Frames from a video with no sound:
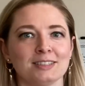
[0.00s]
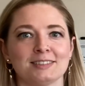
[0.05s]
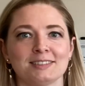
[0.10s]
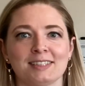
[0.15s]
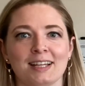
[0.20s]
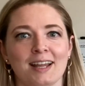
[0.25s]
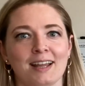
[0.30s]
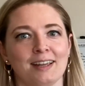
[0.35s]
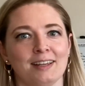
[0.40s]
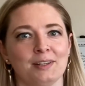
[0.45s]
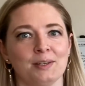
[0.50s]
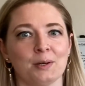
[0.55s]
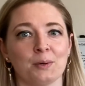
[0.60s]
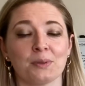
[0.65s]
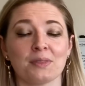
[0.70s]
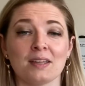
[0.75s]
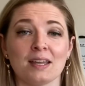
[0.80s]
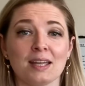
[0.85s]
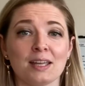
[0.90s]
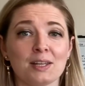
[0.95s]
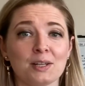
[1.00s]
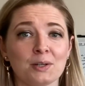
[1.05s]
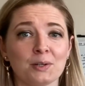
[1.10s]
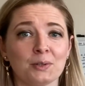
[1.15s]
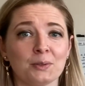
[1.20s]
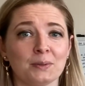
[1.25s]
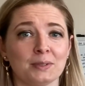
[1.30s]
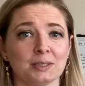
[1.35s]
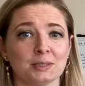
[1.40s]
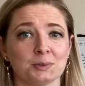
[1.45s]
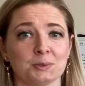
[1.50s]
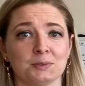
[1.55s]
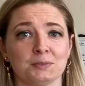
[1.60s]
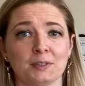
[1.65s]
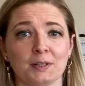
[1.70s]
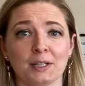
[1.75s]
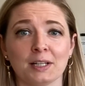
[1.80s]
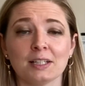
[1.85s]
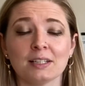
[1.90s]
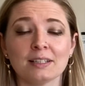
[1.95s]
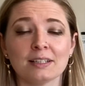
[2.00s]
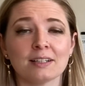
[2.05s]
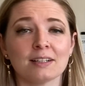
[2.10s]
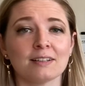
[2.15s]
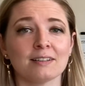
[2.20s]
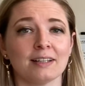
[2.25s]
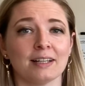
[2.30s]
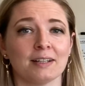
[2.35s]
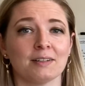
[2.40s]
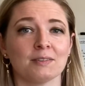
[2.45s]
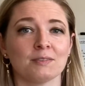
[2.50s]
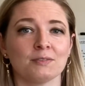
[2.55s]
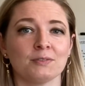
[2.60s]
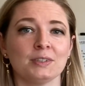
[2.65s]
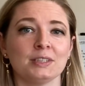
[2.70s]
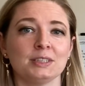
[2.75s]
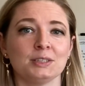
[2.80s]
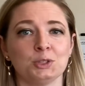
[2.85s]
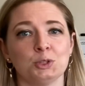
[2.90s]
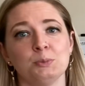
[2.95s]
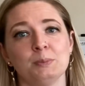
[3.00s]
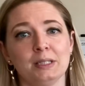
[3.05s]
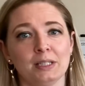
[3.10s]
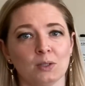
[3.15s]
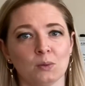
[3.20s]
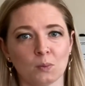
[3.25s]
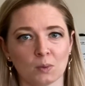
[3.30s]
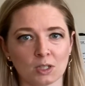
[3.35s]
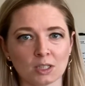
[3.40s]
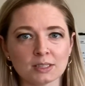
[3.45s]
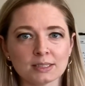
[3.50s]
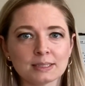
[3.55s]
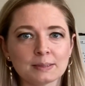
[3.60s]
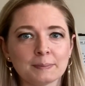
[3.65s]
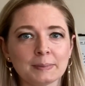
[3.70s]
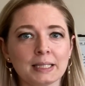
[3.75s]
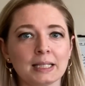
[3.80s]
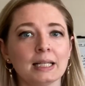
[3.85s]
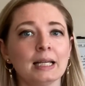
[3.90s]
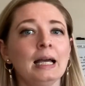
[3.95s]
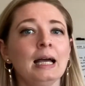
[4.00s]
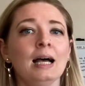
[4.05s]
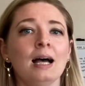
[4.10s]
saying, thank you, and this was very clear, really do mean the world to me.